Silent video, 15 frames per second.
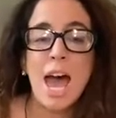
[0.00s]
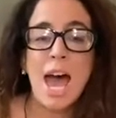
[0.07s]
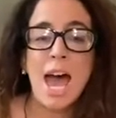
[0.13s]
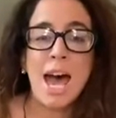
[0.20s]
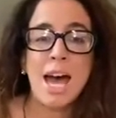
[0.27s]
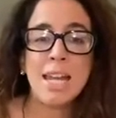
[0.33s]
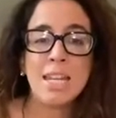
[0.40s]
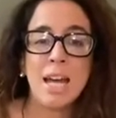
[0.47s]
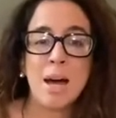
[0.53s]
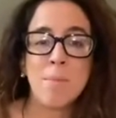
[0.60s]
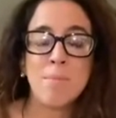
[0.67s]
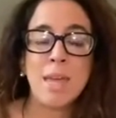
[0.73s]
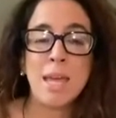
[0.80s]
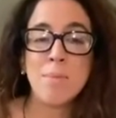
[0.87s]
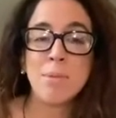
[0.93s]
And
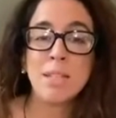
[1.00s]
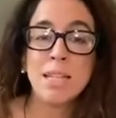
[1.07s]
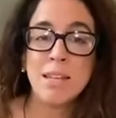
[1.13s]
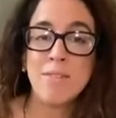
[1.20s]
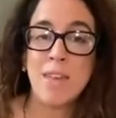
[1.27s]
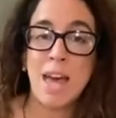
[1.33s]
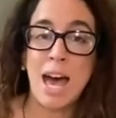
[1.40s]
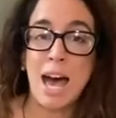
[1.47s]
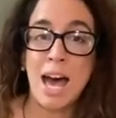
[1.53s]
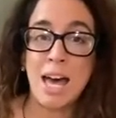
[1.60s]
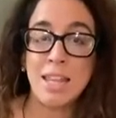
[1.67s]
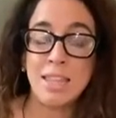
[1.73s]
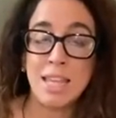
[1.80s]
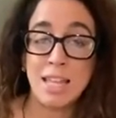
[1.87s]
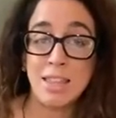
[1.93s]
they believe
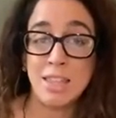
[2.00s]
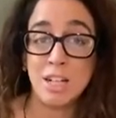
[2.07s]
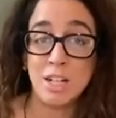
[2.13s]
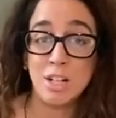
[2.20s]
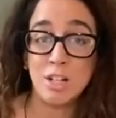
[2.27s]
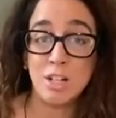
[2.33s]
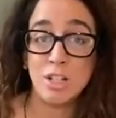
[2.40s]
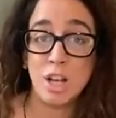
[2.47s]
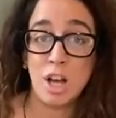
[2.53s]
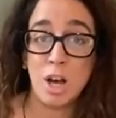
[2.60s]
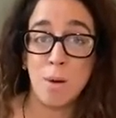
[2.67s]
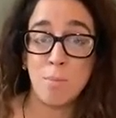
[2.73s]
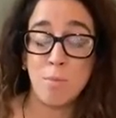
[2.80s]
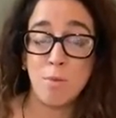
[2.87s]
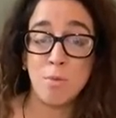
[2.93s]
that there's
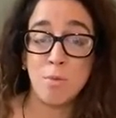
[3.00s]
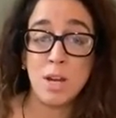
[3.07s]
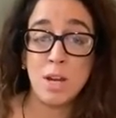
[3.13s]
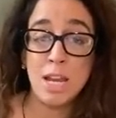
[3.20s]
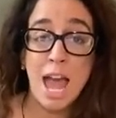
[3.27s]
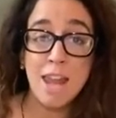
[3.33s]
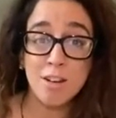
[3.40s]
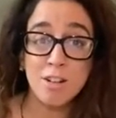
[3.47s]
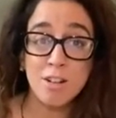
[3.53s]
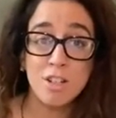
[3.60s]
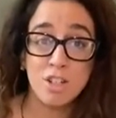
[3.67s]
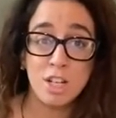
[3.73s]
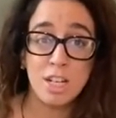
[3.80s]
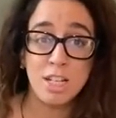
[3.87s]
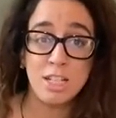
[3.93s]
3
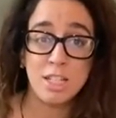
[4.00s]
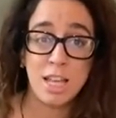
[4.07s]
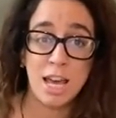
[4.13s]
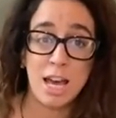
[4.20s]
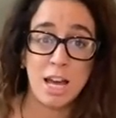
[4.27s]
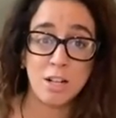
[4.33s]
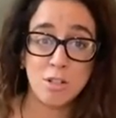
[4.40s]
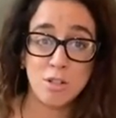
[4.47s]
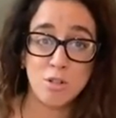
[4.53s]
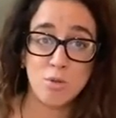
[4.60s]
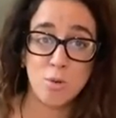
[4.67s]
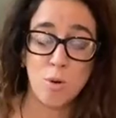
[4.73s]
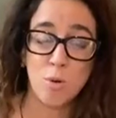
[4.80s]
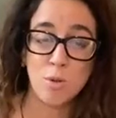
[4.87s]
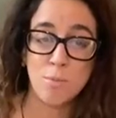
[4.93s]
energies that
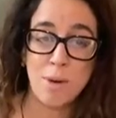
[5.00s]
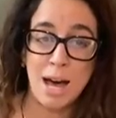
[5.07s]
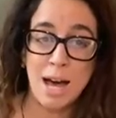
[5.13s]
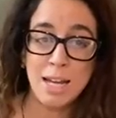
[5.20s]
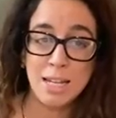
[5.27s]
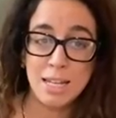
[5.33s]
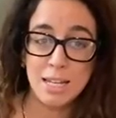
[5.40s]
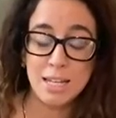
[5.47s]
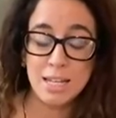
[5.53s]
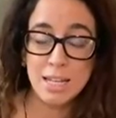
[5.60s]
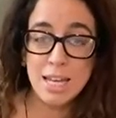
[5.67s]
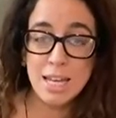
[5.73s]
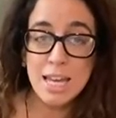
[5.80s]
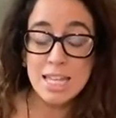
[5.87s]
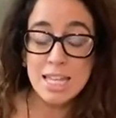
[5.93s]
control the body,
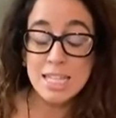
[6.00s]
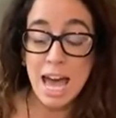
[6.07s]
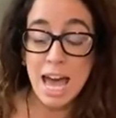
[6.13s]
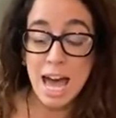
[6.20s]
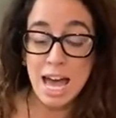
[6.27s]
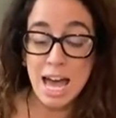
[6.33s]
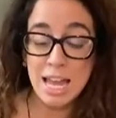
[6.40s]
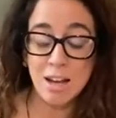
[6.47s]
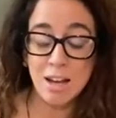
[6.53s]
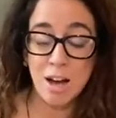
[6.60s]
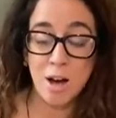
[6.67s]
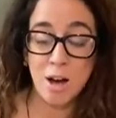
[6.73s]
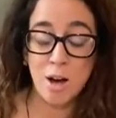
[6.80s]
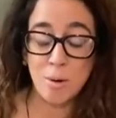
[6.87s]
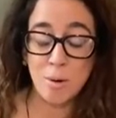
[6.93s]
that
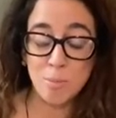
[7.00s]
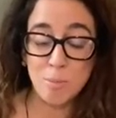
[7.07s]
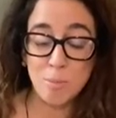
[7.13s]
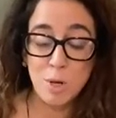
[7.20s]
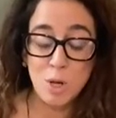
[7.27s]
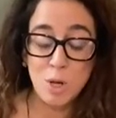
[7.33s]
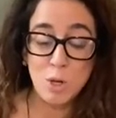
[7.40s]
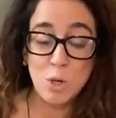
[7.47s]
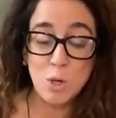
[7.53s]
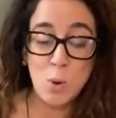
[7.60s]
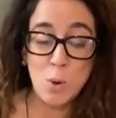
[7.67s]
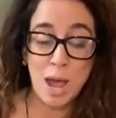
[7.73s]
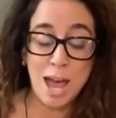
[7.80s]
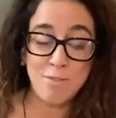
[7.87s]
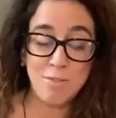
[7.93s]
you
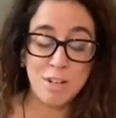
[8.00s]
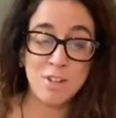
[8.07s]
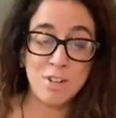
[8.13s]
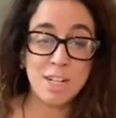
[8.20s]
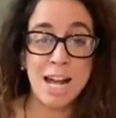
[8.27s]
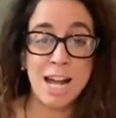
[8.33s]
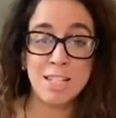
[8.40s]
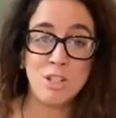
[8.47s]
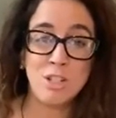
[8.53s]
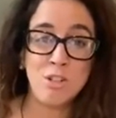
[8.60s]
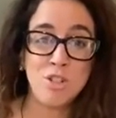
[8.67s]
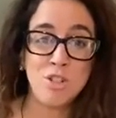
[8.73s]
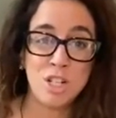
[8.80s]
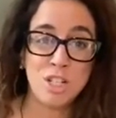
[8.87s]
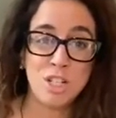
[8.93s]
have different
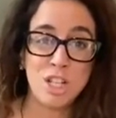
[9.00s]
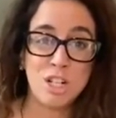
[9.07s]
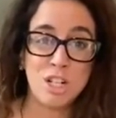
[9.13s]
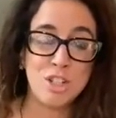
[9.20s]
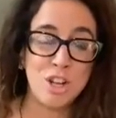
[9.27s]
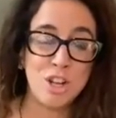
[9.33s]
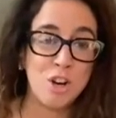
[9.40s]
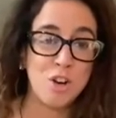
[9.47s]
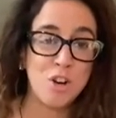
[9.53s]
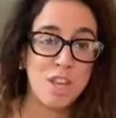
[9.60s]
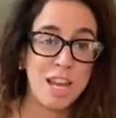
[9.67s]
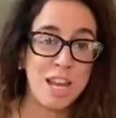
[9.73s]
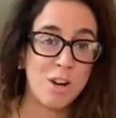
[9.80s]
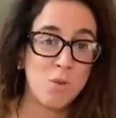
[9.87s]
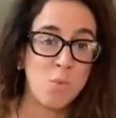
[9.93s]
constitutions. There's earth,
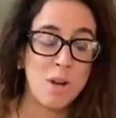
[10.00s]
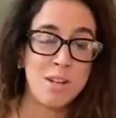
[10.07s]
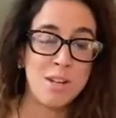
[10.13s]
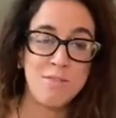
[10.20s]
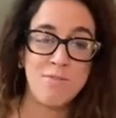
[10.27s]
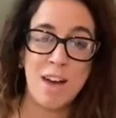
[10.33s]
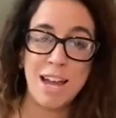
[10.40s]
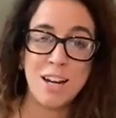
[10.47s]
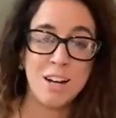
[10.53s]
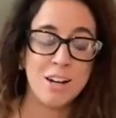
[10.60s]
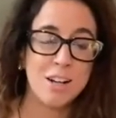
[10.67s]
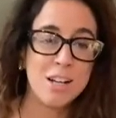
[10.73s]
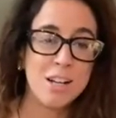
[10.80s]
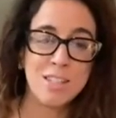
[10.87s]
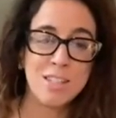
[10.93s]
air, wind, and
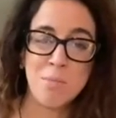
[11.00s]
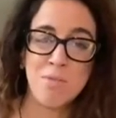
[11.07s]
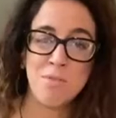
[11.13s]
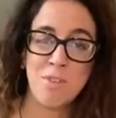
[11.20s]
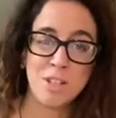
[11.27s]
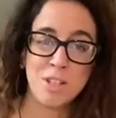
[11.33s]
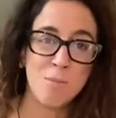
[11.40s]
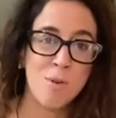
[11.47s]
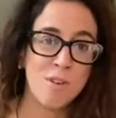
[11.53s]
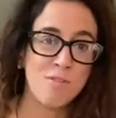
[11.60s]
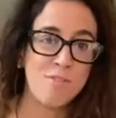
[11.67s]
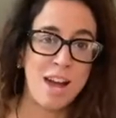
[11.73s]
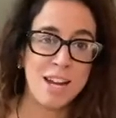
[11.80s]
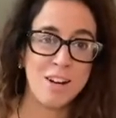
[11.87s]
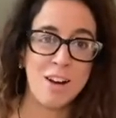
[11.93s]
fire. Some of us are more
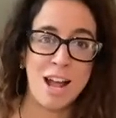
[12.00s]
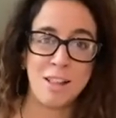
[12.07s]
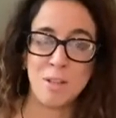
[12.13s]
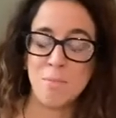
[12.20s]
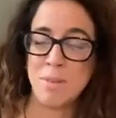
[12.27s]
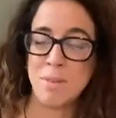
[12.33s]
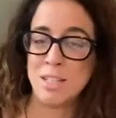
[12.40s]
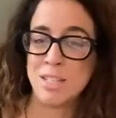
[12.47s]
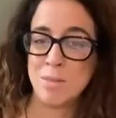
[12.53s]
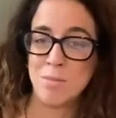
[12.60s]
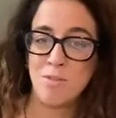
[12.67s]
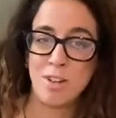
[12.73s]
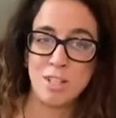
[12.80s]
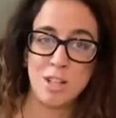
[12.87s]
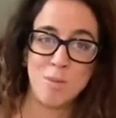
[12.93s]
fire elements. Some of
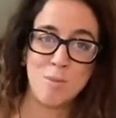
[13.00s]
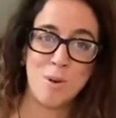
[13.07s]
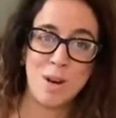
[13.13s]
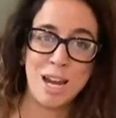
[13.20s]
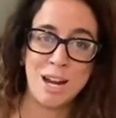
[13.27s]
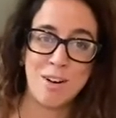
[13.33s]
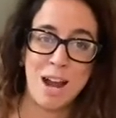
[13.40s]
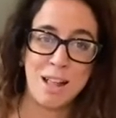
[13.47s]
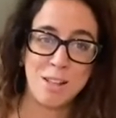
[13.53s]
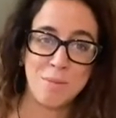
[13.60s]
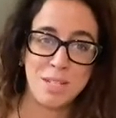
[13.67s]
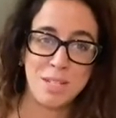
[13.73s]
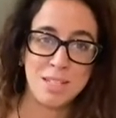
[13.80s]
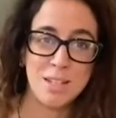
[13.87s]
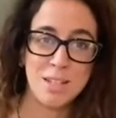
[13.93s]
us are more air elements.